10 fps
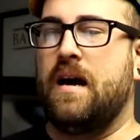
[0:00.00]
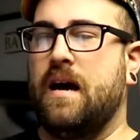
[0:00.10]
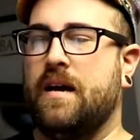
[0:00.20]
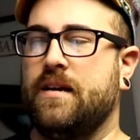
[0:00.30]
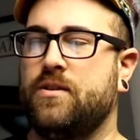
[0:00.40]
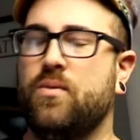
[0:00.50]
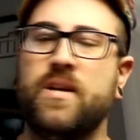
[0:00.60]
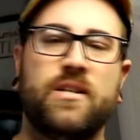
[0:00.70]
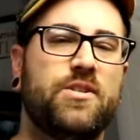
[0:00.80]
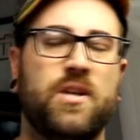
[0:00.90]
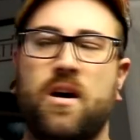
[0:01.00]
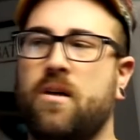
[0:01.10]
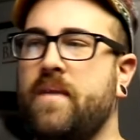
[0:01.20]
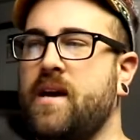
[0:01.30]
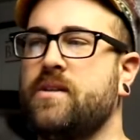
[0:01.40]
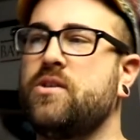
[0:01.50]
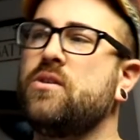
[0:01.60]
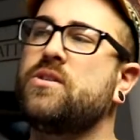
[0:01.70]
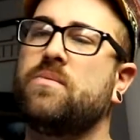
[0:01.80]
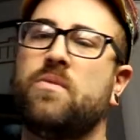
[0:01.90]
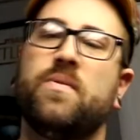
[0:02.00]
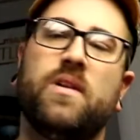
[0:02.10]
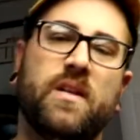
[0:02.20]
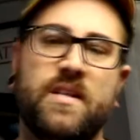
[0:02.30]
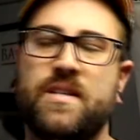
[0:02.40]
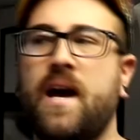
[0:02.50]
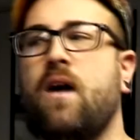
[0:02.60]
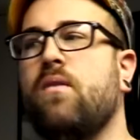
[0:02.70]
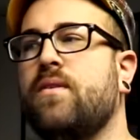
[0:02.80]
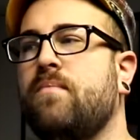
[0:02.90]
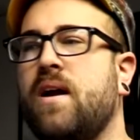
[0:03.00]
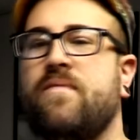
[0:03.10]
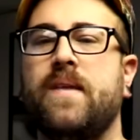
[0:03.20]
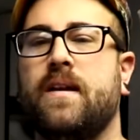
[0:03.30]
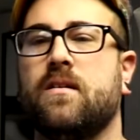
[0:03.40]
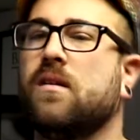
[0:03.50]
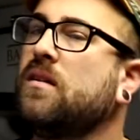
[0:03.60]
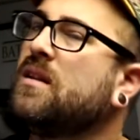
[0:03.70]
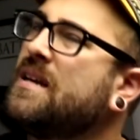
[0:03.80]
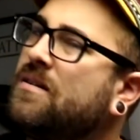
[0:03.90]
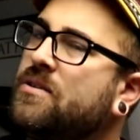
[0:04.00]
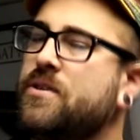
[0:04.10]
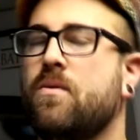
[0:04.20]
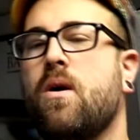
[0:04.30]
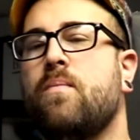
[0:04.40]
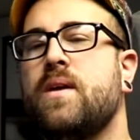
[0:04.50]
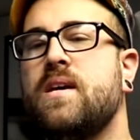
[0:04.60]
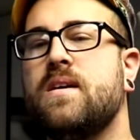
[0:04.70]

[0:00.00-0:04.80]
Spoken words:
I tweaked some and took some abilities out that might have made it a little too OP,